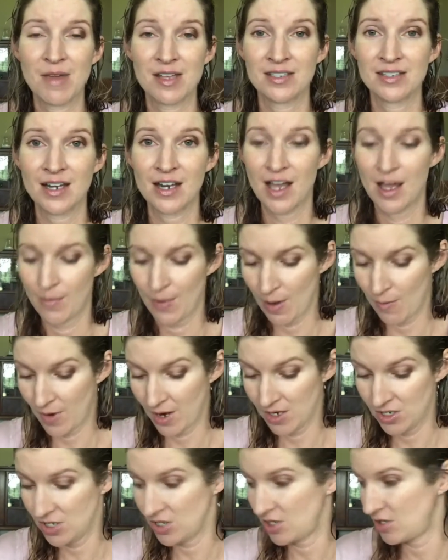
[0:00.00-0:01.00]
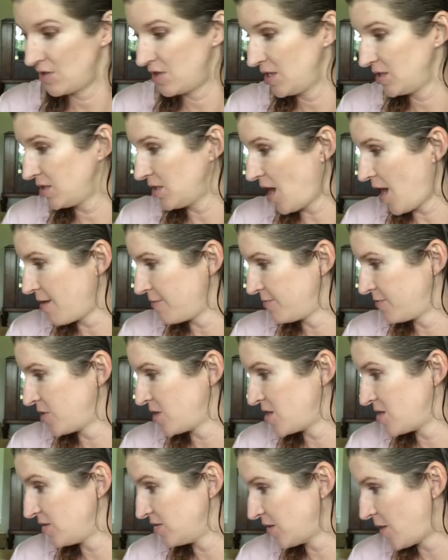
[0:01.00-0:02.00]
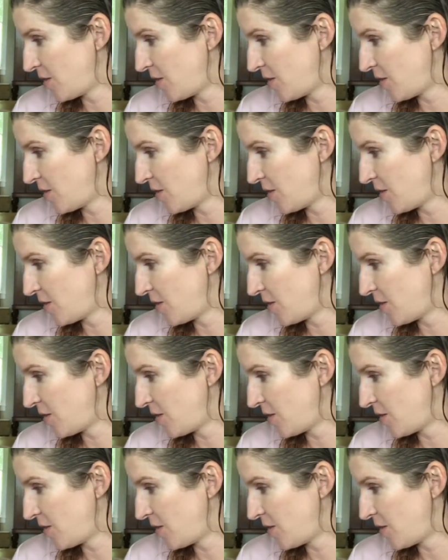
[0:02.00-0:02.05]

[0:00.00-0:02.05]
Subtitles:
it up, I wanted to do this live for you. So,